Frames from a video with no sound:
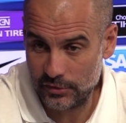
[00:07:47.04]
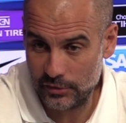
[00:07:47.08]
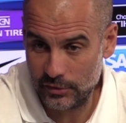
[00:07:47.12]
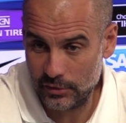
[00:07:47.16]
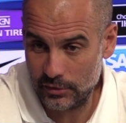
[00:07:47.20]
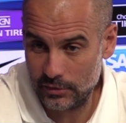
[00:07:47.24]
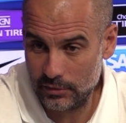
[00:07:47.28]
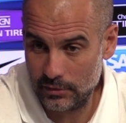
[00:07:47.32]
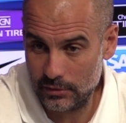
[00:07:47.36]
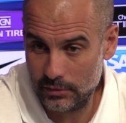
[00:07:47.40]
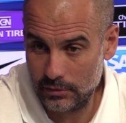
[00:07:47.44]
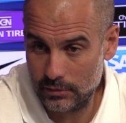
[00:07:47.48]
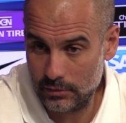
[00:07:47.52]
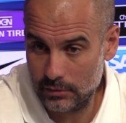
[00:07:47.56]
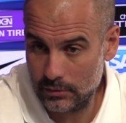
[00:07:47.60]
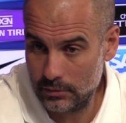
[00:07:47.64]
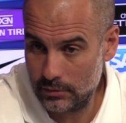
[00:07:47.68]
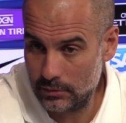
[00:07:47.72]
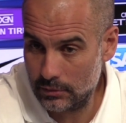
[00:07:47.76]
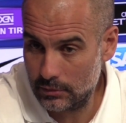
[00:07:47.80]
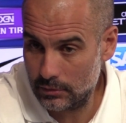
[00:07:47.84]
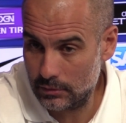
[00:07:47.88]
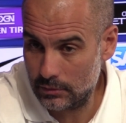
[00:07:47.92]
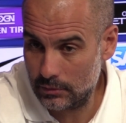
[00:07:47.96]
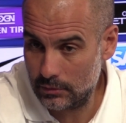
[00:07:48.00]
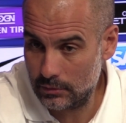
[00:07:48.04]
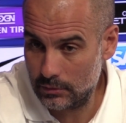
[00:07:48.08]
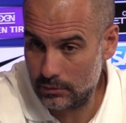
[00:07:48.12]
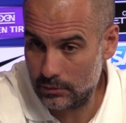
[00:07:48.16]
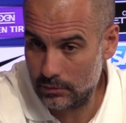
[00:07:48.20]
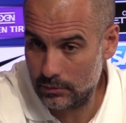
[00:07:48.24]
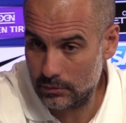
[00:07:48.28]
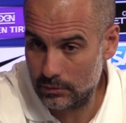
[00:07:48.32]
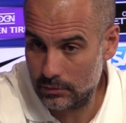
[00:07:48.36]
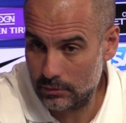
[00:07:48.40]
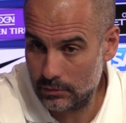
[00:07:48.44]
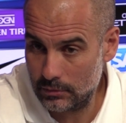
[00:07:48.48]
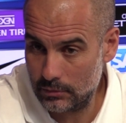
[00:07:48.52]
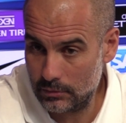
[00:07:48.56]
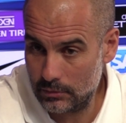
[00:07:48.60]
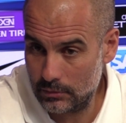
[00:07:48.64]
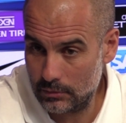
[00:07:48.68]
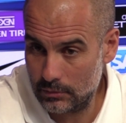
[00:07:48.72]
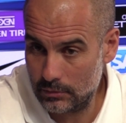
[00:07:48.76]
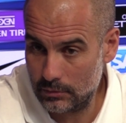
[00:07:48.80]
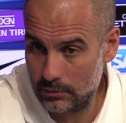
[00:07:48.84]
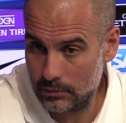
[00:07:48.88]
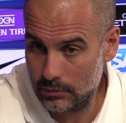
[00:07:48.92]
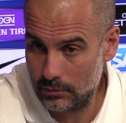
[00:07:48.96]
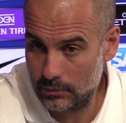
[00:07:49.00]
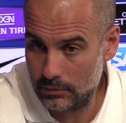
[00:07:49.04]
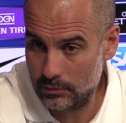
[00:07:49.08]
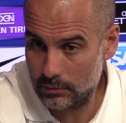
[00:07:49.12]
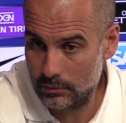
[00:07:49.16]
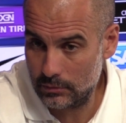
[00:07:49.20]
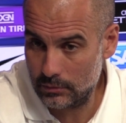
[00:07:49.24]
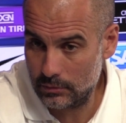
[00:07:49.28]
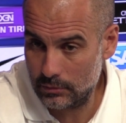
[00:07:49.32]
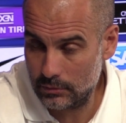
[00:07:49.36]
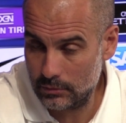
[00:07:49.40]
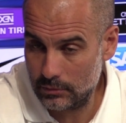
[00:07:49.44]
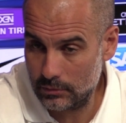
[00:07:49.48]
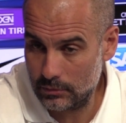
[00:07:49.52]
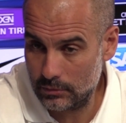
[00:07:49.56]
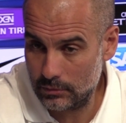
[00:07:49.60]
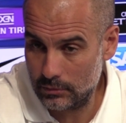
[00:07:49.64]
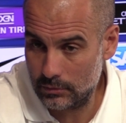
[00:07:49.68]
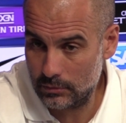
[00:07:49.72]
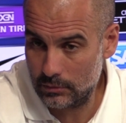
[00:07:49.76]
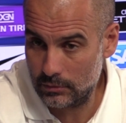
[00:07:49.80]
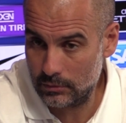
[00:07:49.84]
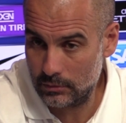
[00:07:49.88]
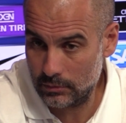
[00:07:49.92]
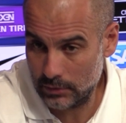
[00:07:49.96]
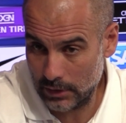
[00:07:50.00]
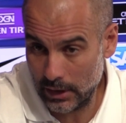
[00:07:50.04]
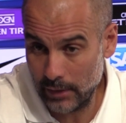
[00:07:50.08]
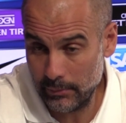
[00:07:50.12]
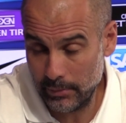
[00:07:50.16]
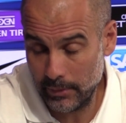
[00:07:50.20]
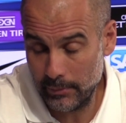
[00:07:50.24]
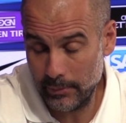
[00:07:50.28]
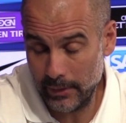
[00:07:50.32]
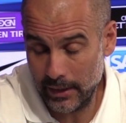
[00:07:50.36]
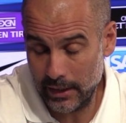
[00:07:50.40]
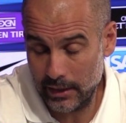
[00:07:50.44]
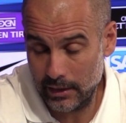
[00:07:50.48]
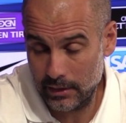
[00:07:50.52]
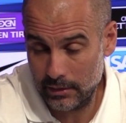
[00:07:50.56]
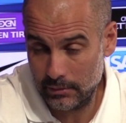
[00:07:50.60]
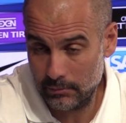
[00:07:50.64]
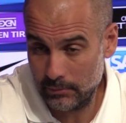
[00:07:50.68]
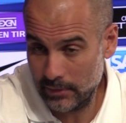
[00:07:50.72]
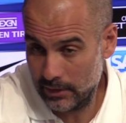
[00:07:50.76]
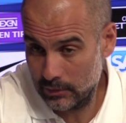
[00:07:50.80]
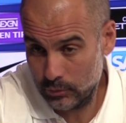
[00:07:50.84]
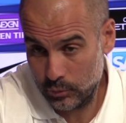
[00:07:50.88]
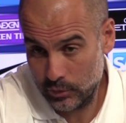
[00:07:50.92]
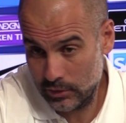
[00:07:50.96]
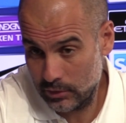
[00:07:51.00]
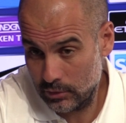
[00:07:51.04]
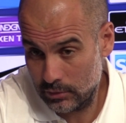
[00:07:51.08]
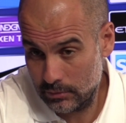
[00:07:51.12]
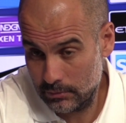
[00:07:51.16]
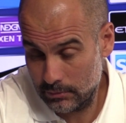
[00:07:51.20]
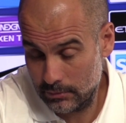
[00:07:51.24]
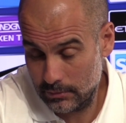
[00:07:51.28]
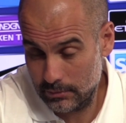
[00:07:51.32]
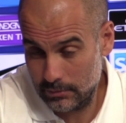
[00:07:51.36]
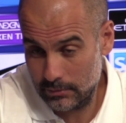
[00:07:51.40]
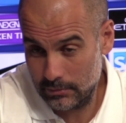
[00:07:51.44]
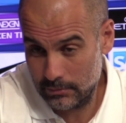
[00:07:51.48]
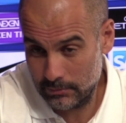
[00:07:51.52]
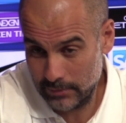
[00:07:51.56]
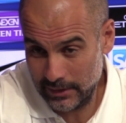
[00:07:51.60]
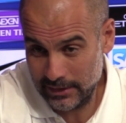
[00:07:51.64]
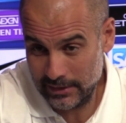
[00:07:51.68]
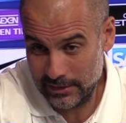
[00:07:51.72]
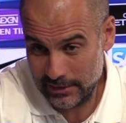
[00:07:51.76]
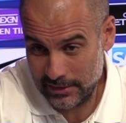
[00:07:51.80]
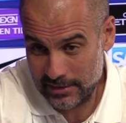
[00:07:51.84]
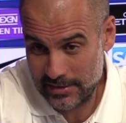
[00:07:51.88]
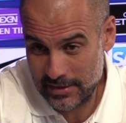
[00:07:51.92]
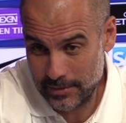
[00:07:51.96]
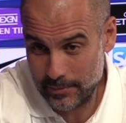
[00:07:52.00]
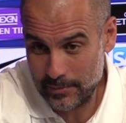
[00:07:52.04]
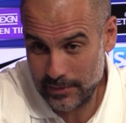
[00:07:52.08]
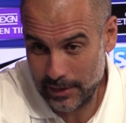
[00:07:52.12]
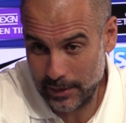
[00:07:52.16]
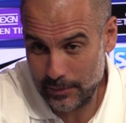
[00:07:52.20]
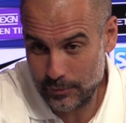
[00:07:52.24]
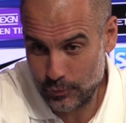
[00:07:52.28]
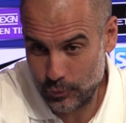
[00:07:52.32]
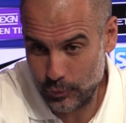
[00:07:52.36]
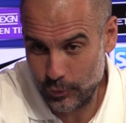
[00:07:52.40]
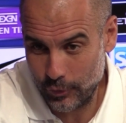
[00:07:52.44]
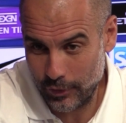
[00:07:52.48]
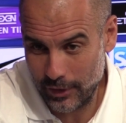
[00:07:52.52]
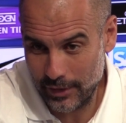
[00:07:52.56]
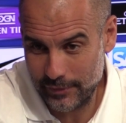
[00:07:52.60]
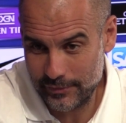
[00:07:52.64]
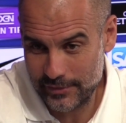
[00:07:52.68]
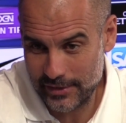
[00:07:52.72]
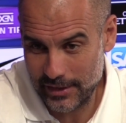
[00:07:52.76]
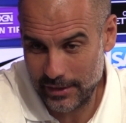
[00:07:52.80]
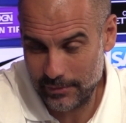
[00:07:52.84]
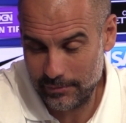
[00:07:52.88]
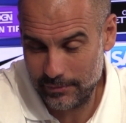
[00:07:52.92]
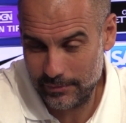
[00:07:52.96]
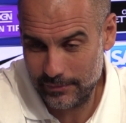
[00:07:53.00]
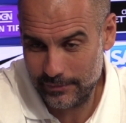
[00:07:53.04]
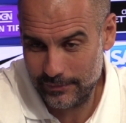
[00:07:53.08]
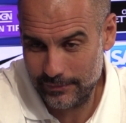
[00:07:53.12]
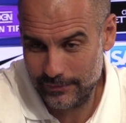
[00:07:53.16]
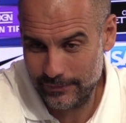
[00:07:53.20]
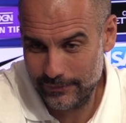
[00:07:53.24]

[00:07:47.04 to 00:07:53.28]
you said you needed time when you came here, so it's quite a similar task. But in the same time, we don't have time.